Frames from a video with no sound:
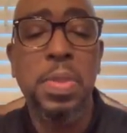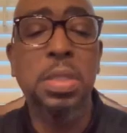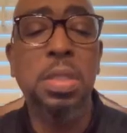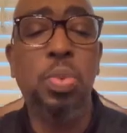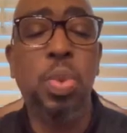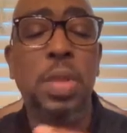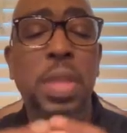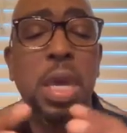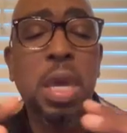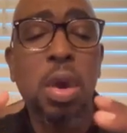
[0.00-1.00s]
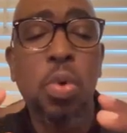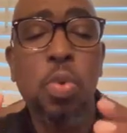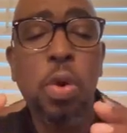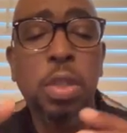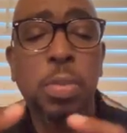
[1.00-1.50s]
This is where they
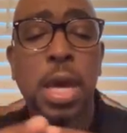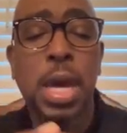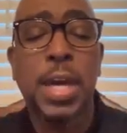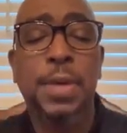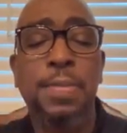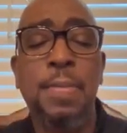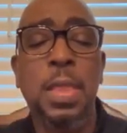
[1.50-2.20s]
worship God.